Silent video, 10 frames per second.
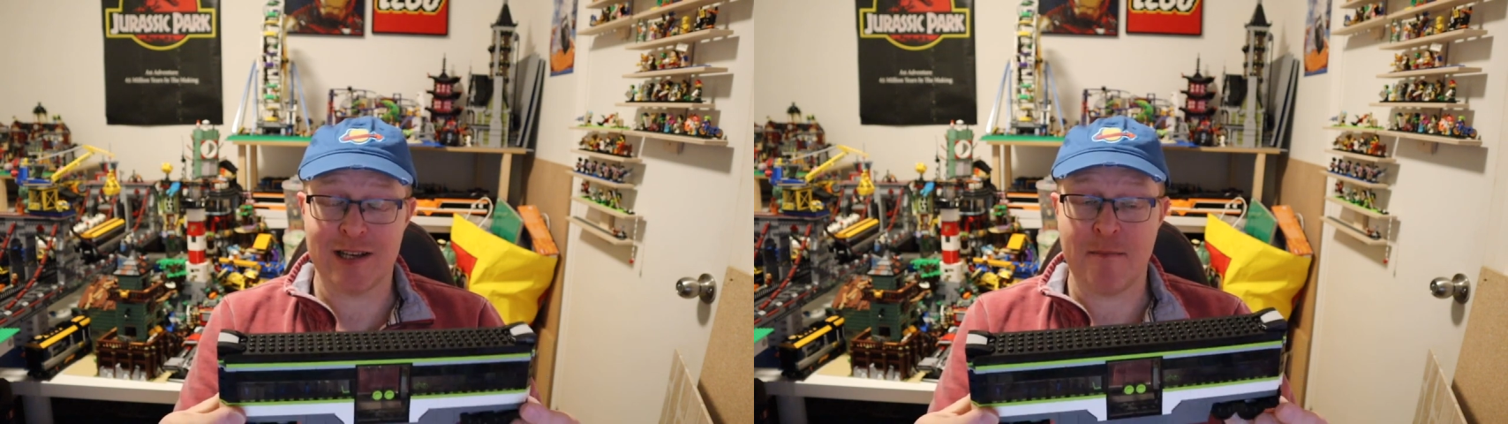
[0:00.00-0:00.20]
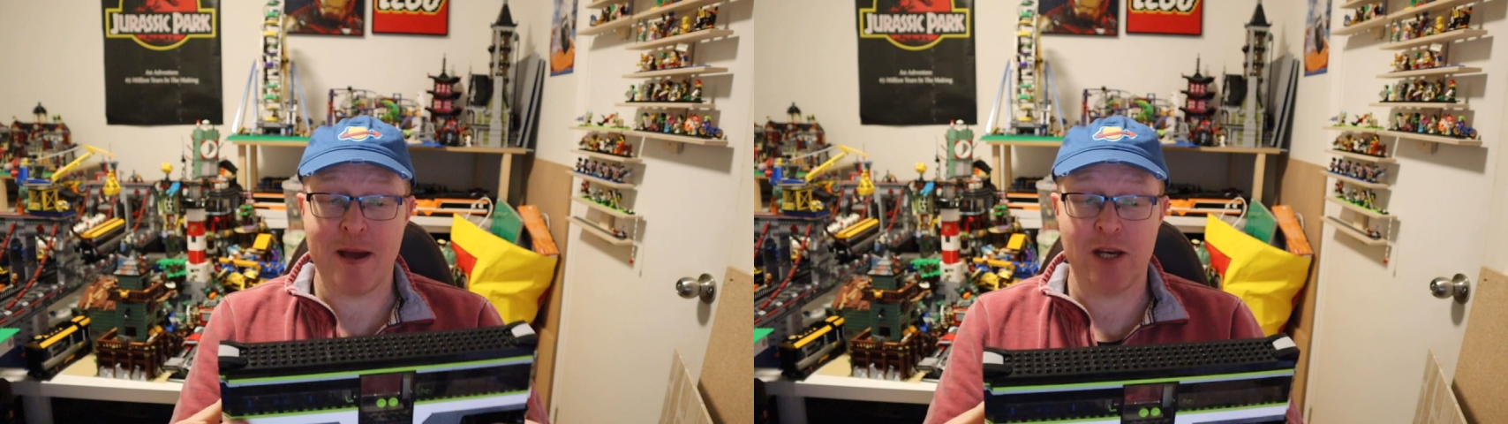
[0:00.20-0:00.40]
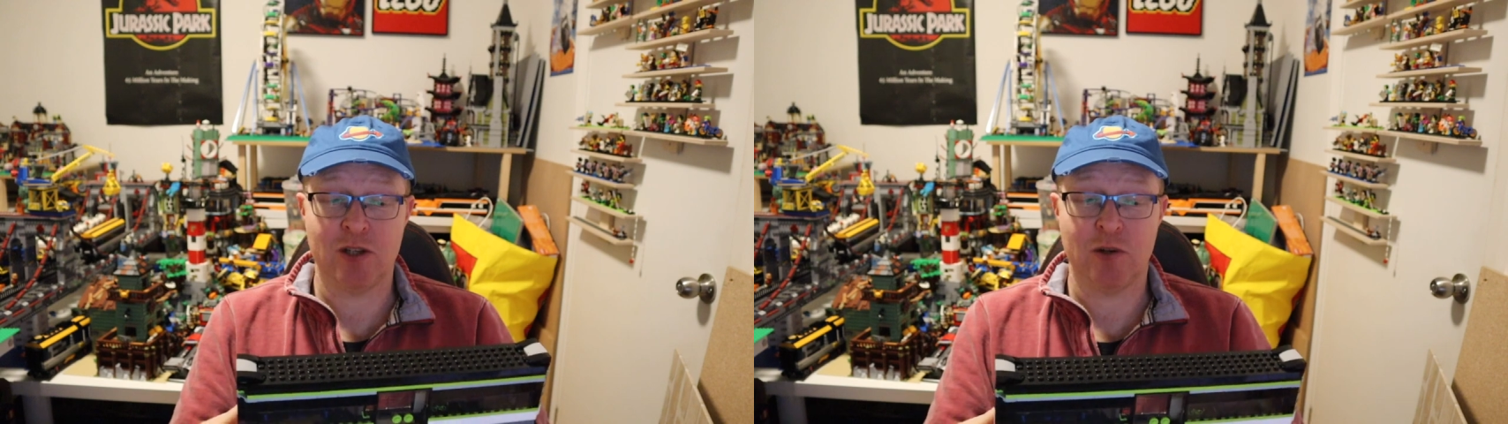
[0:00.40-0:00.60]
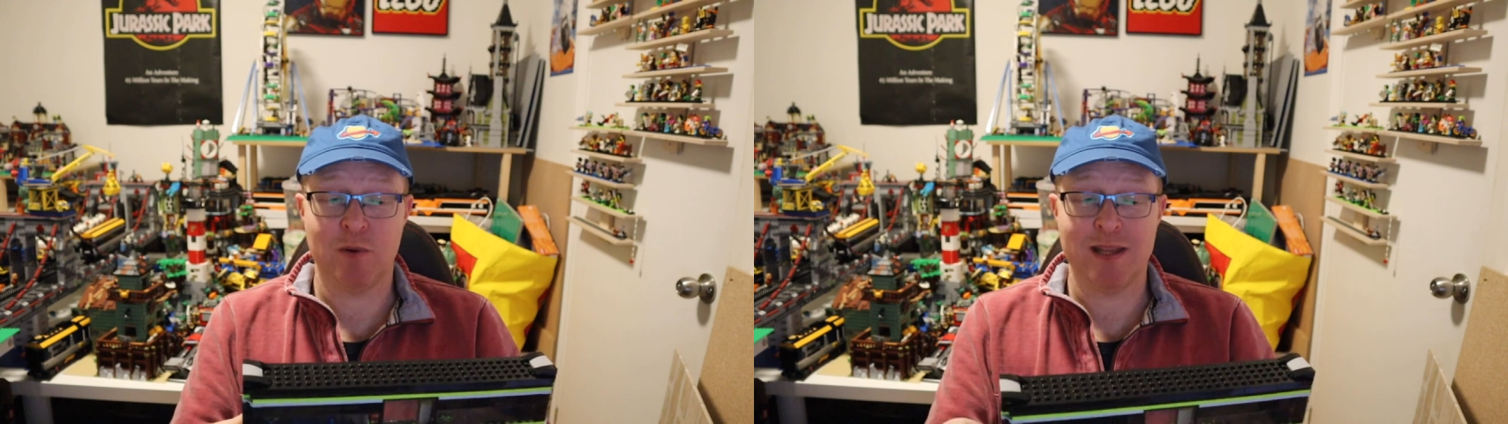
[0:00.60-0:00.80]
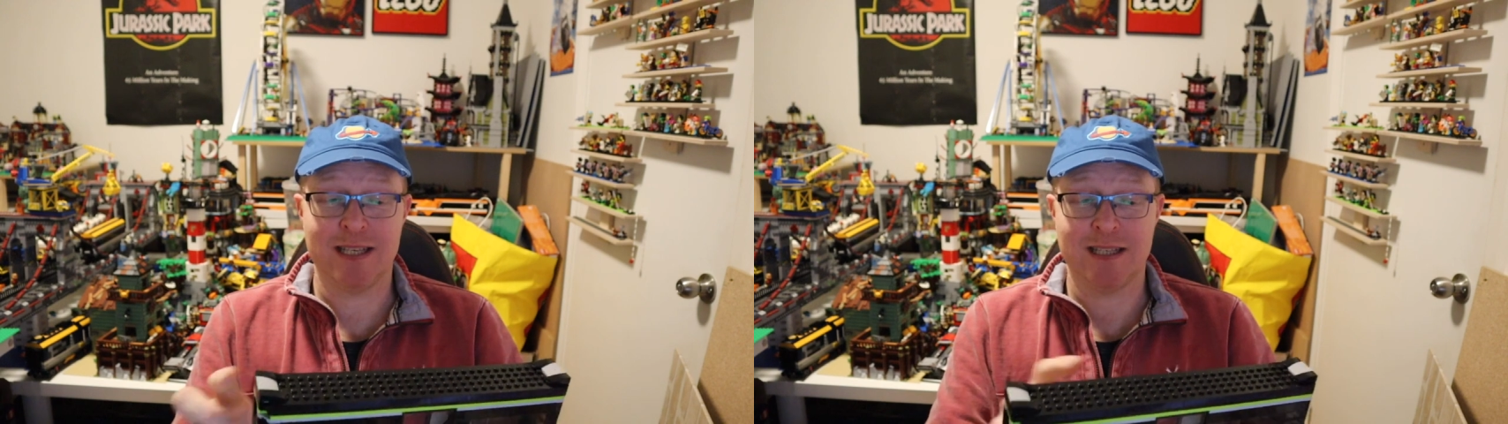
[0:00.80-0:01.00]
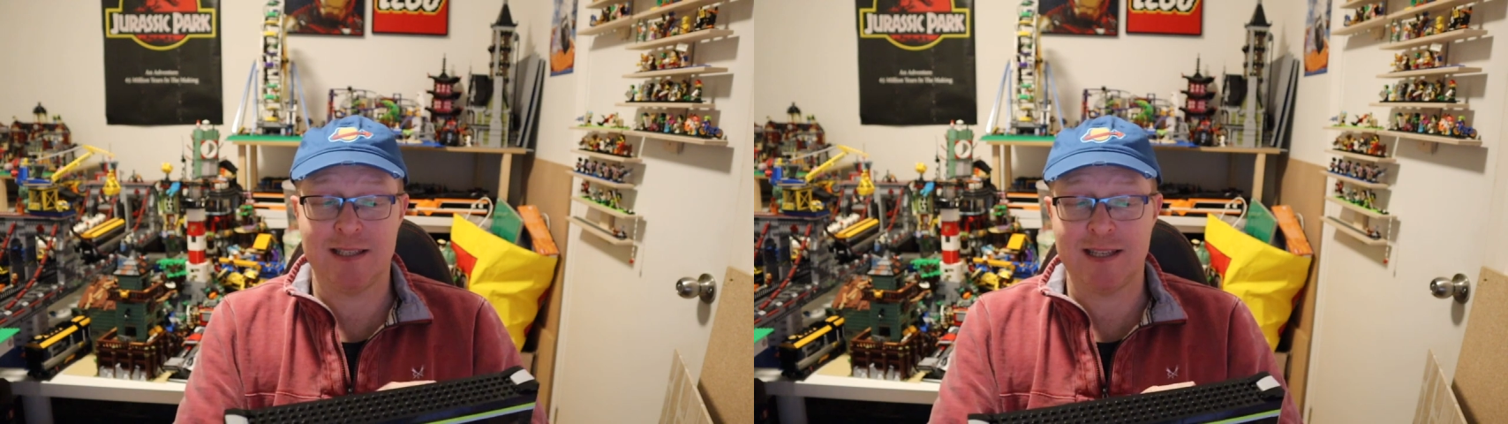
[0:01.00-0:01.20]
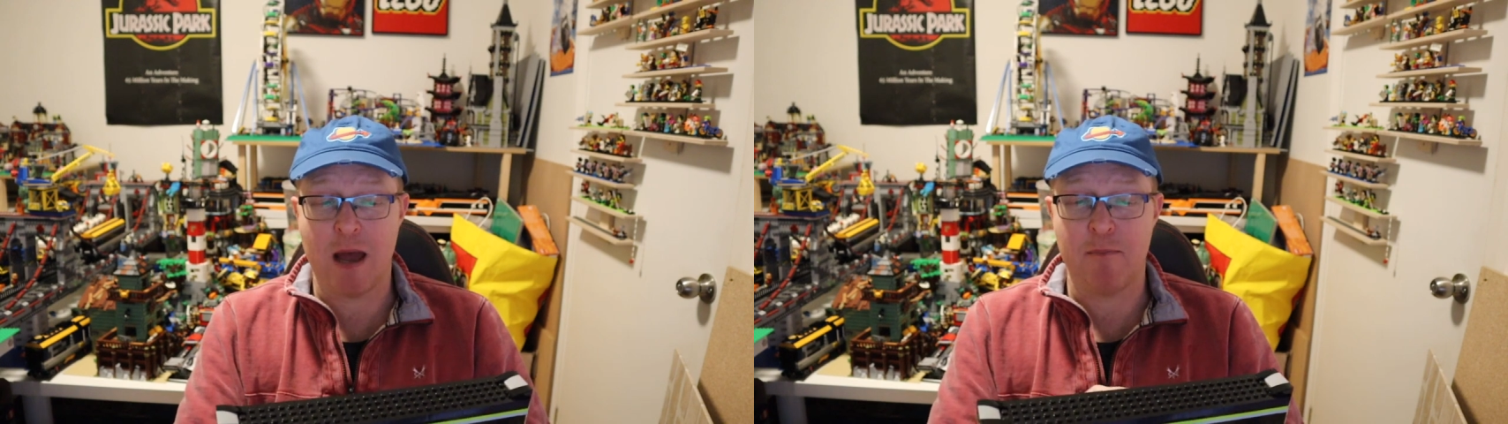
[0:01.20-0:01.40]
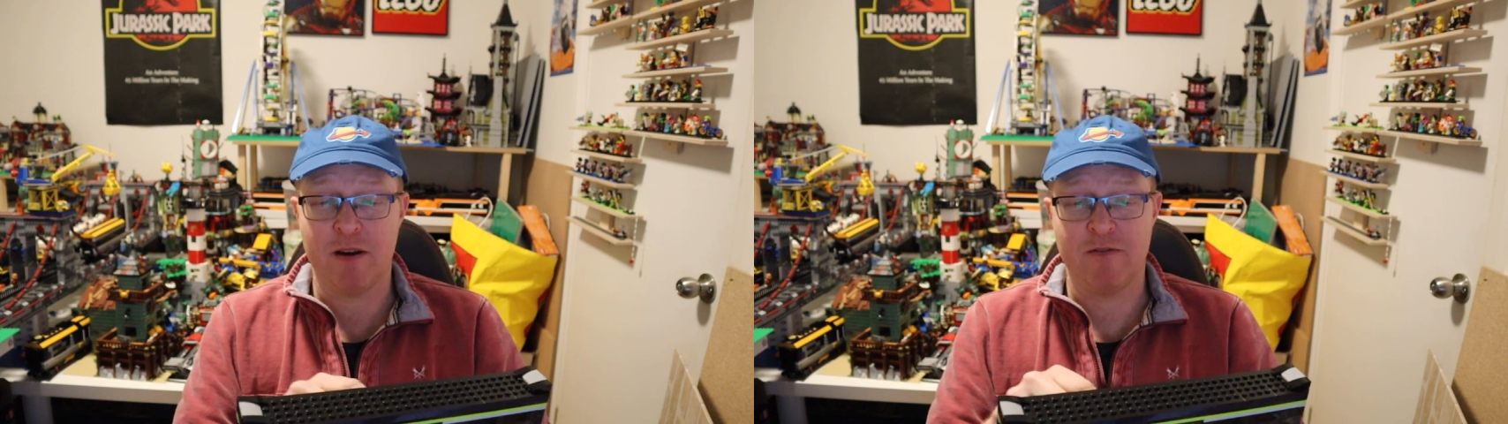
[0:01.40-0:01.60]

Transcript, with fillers: as I mentioned with this step.